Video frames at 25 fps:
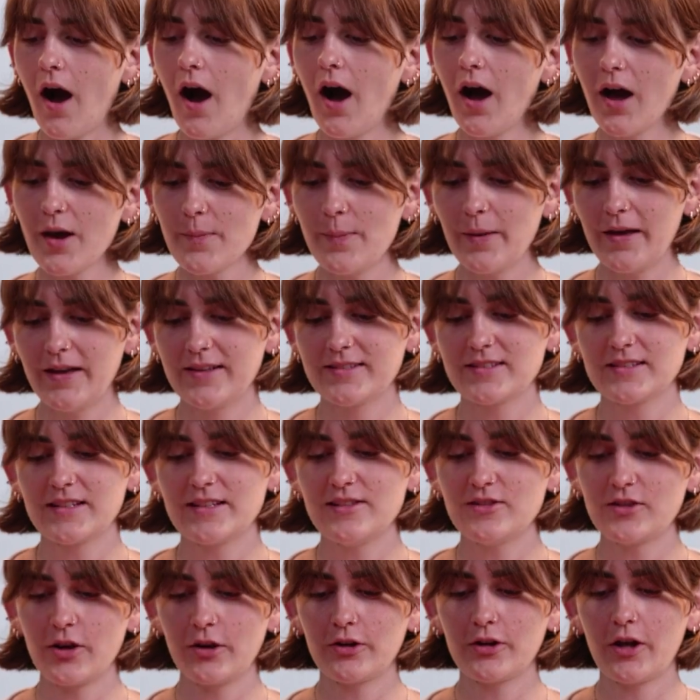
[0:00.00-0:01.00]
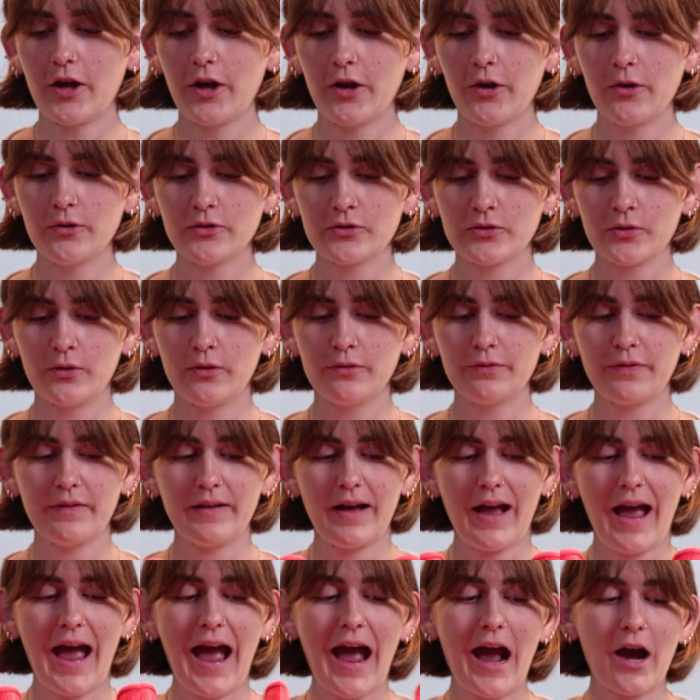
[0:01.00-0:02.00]
I personally don't know sort of
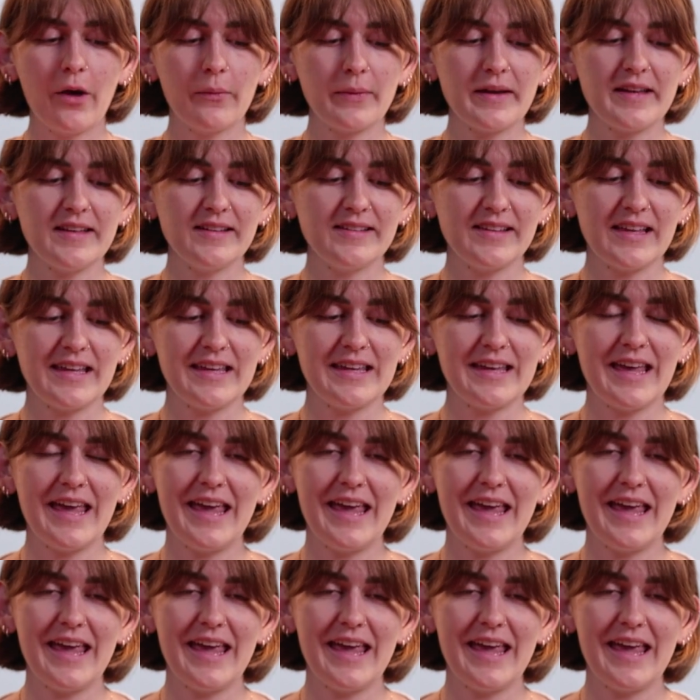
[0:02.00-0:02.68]
how easy